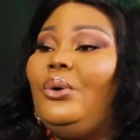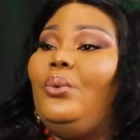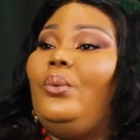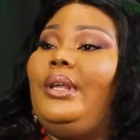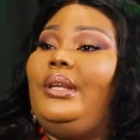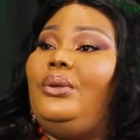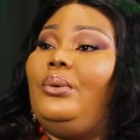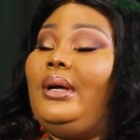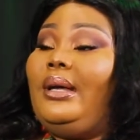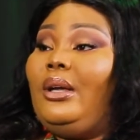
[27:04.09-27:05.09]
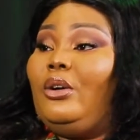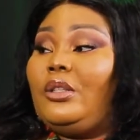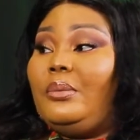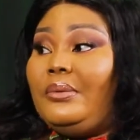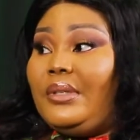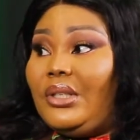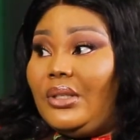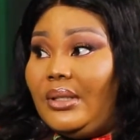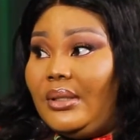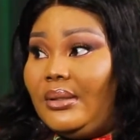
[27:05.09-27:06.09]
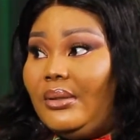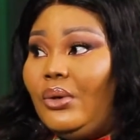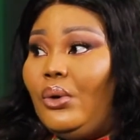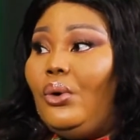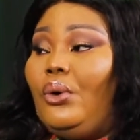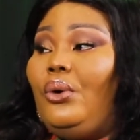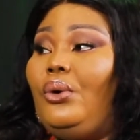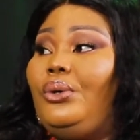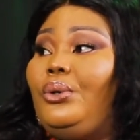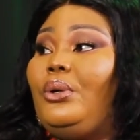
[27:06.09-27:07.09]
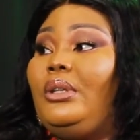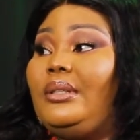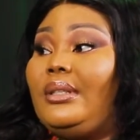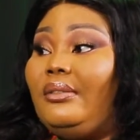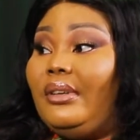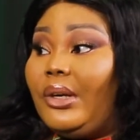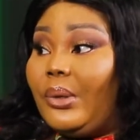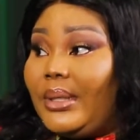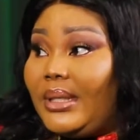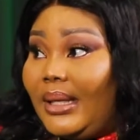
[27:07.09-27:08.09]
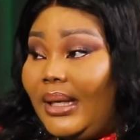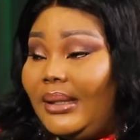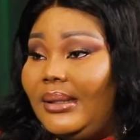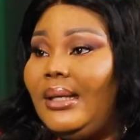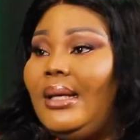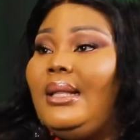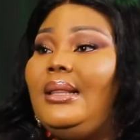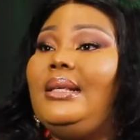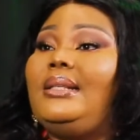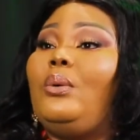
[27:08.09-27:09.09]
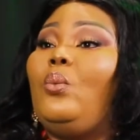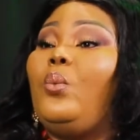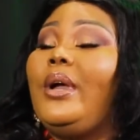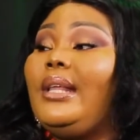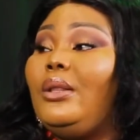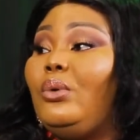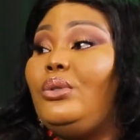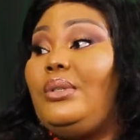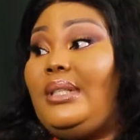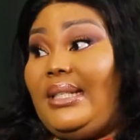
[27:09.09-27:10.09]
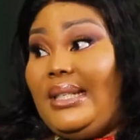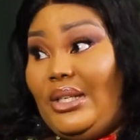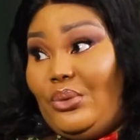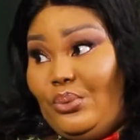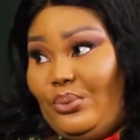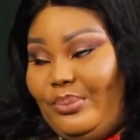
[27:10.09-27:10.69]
when you are a gospel musician or you call yourself a Christian, there's a way they want to see you.